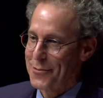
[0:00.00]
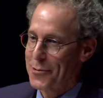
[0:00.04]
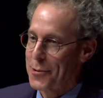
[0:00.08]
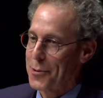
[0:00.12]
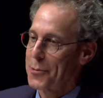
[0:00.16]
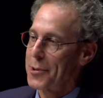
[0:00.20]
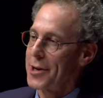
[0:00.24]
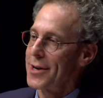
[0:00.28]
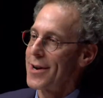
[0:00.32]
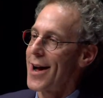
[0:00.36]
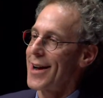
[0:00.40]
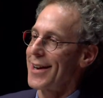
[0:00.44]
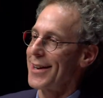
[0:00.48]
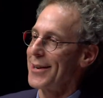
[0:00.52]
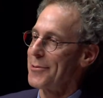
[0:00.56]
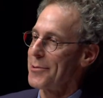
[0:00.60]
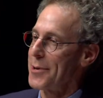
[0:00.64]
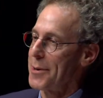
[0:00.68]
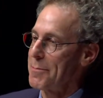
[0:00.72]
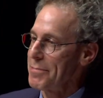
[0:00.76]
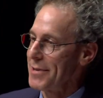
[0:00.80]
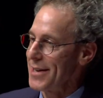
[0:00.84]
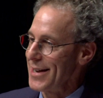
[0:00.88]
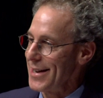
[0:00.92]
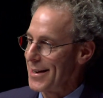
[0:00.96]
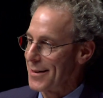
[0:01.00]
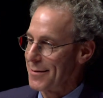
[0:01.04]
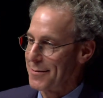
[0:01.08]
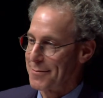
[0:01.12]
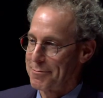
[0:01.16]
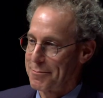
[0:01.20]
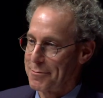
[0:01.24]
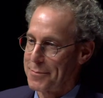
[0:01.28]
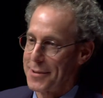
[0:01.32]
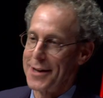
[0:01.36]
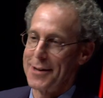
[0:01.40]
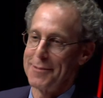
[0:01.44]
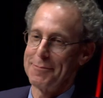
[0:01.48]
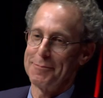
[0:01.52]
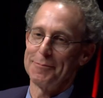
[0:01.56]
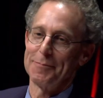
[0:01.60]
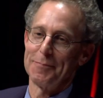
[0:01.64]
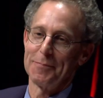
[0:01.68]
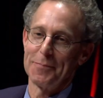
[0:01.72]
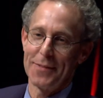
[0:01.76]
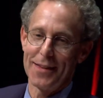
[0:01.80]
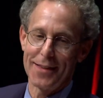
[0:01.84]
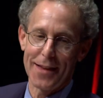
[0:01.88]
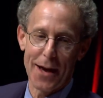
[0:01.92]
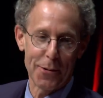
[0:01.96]
We're not going to repeat it, but
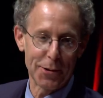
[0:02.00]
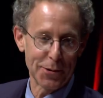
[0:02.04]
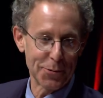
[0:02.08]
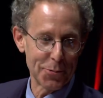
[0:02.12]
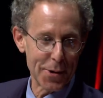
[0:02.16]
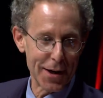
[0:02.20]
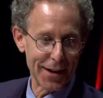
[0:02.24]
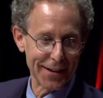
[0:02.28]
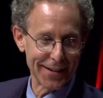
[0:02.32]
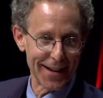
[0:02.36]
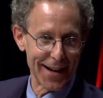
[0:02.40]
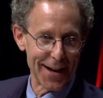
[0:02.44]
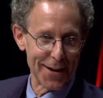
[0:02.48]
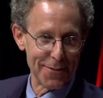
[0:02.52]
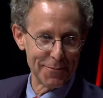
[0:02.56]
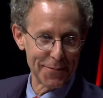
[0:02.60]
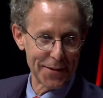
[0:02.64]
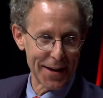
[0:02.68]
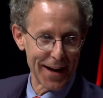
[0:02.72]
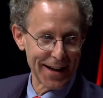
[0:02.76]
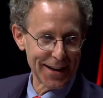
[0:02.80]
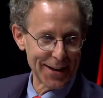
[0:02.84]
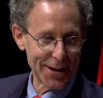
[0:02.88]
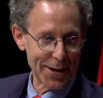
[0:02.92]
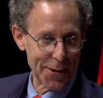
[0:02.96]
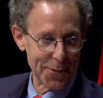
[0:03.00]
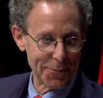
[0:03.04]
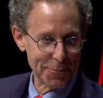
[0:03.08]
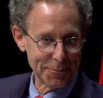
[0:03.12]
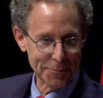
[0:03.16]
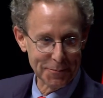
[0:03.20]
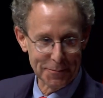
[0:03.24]
that was well done. Thank you.